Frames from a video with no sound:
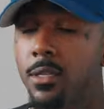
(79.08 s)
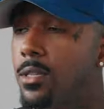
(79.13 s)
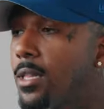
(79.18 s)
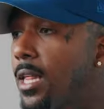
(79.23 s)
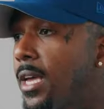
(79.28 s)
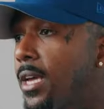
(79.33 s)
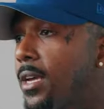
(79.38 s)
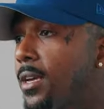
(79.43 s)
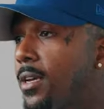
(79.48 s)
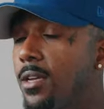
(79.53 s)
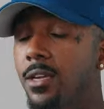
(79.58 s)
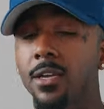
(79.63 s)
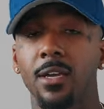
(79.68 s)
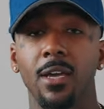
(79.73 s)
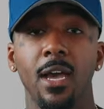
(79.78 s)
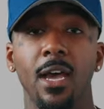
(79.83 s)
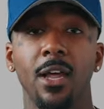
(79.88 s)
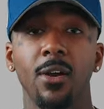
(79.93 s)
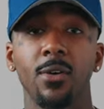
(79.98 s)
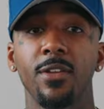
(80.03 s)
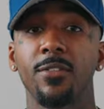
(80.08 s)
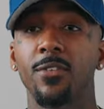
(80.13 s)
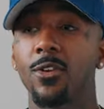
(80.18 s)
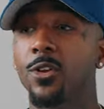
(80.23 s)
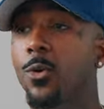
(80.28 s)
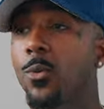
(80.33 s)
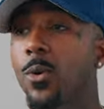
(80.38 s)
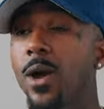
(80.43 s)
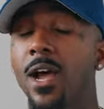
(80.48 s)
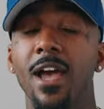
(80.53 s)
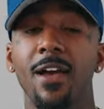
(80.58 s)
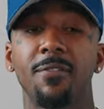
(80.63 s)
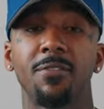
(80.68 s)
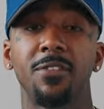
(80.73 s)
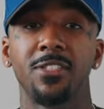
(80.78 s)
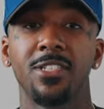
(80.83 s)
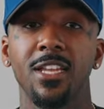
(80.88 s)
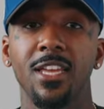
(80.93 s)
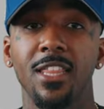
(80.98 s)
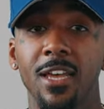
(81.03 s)
Like, I don't even know why I have
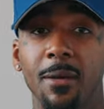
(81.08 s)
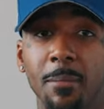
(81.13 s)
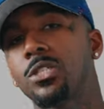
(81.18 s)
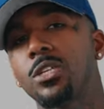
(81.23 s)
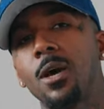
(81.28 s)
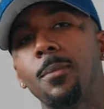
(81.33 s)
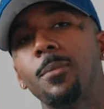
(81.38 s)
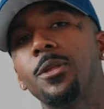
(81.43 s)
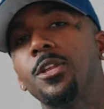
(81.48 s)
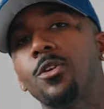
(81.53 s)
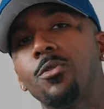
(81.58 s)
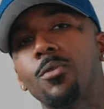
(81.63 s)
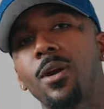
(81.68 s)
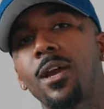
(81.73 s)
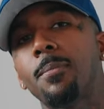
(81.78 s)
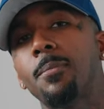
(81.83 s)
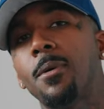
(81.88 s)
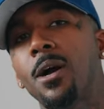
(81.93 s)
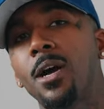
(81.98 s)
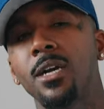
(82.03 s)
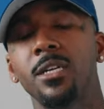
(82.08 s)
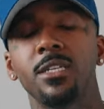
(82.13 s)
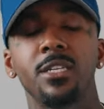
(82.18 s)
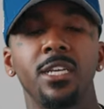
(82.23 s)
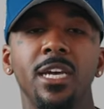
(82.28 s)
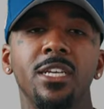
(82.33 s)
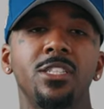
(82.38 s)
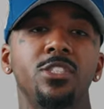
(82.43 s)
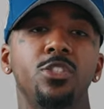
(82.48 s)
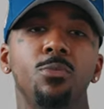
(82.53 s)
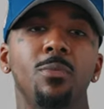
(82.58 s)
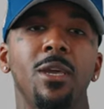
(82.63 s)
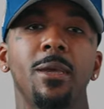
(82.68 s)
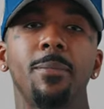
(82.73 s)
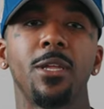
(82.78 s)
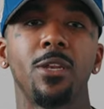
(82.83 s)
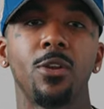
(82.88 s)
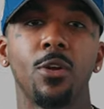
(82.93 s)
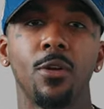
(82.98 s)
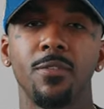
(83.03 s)
to say that. Just come in your right mind. Yes, you may
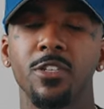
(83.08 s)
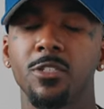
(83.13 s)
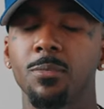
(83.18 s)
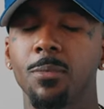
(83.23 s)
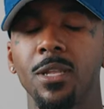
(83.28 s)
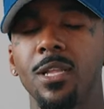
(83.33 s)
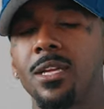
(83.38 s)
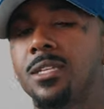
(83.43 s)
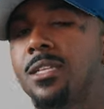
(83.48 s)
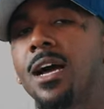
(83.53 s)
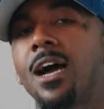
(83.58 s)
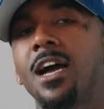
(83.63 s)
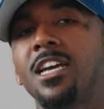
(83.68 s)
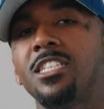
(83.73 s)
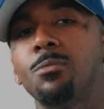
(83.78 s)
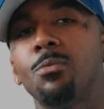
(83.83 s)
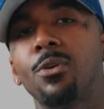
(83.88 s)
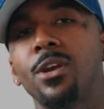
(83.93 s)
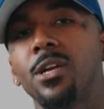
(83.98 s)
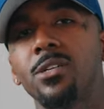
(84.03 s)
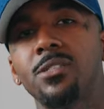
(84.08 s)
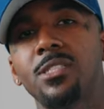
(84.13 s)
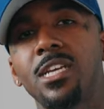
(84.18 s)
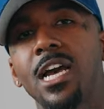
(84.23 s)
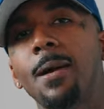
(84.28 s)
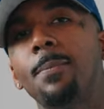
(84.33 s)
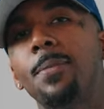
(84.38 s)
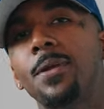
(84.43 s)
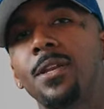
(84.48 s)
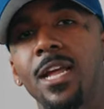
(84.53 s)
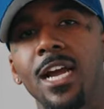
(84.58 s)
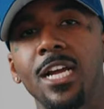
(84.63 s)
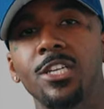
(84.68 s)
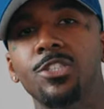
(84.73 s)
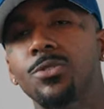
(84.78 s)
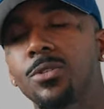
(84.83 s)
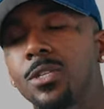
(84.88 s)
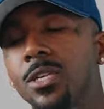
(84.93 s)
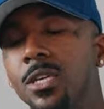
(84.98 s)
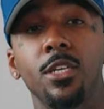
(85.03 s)
be nervous, but let the icebreakers happen
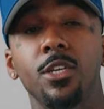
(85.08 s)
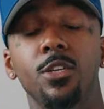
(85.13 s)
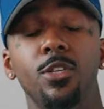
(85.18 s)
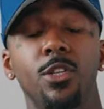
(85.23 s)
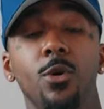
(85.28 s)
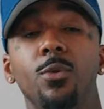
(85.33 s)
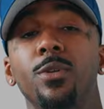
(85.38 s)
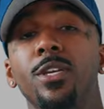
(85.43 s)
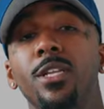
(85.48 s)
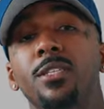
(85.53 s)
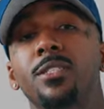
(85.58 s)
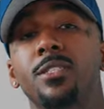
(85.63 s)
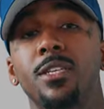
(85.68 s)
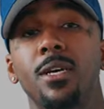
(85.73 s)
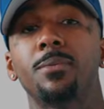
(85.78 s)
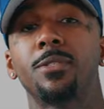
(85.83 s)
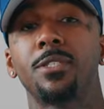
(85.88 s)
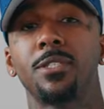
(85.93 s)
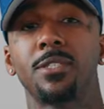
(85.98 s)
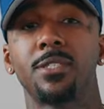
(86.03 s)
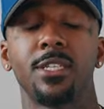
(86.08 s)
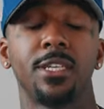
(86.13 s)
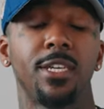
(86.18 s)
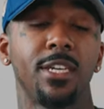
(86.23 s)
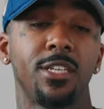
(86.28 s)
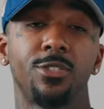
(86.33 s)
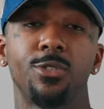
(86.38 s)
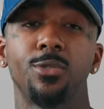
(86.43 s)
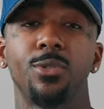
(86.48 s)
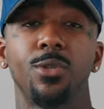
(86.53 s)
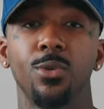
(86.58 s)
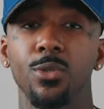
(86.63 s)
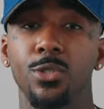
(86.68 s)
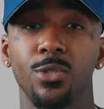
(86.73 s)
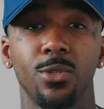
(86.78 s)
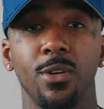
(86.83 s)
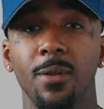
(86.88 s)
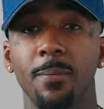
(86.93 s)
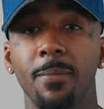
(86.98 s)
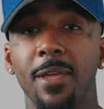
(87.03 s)
naturally. You don't need a substance to get you
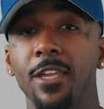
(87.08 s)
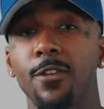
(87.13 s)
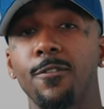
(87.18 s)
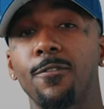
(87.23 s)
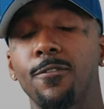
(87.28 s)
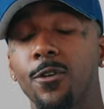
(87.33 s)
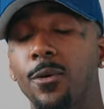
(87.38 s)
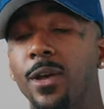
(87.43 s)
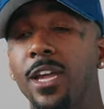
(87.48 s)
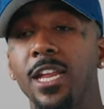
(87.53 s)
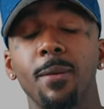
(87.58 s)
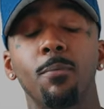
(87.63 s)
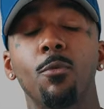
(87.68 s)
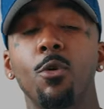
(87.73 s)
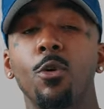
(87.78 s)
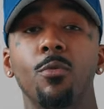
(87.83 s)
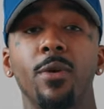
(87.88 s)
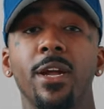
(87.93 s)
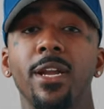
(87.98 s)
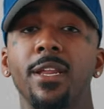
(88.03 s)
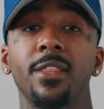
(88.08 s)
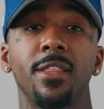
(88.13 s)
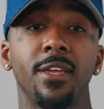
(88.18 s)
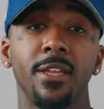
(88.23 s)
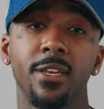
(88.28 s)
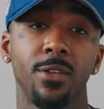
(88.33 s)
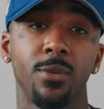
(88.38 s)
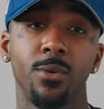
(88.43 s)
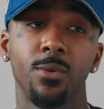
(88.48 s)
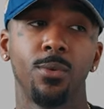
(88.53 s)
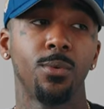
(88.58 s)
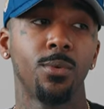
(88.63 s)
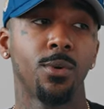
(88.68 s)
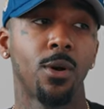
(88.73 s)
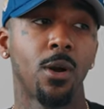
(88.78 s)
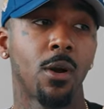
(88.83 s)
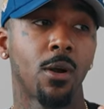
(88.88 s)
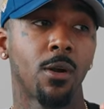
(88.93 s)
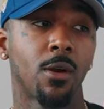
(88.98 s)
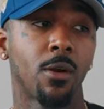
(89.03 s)
loose or to make you feel any more ready than you
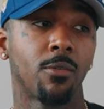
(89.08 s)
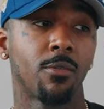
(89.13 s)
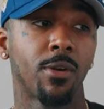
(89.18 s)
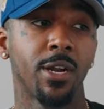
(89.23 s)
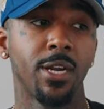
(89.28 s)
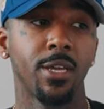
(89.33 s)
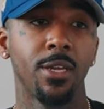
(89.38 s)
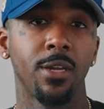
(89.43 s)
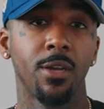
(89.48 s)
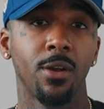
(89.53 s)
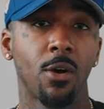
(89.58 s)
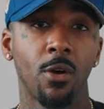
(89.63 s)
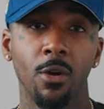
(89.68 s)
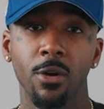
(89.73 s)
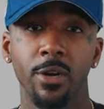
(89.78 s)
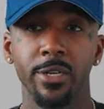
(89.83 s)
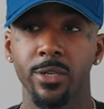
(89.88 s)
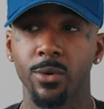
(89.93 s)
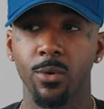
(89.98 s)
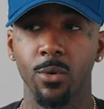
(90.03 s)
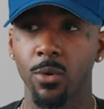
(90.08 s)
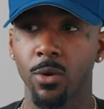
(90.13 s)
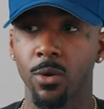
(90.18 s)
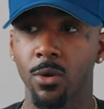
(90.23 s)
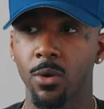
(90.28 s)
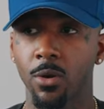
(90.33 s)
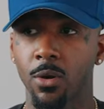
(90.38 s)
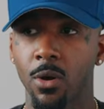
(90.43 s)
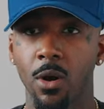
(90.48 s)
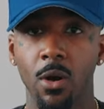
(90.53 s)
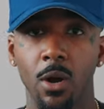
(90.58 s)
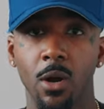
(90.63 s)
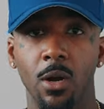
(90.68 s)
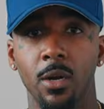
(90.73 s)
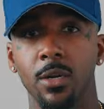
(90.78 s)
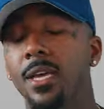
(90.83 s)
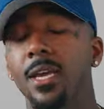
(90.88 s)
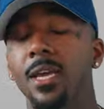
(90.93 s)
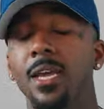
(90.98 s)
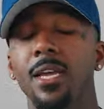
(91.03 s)
are already aren't or are.